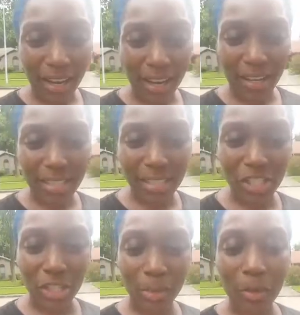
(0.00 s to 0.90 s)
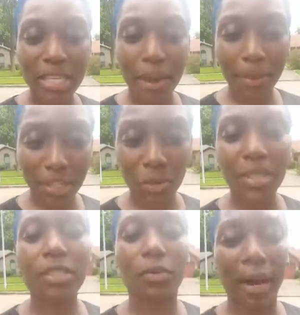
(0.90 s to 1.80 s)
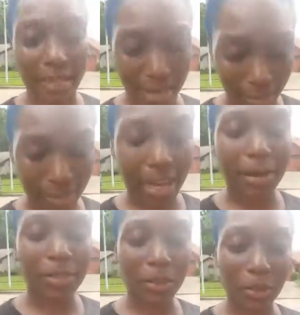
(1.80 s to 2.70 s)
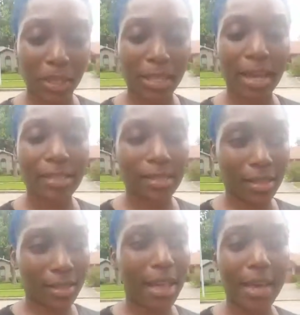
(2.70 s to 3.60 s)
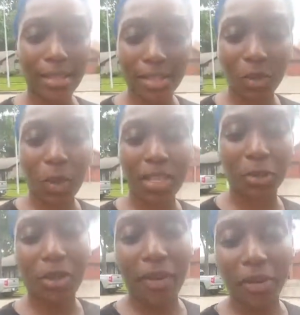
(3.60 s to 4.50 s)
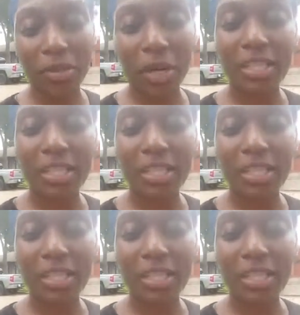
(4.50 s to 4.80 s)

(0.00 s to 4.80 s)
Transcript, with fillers: uh, says Chili Bow tapping the screen to the right. Yes, absolutely. That's that is the way that you give out those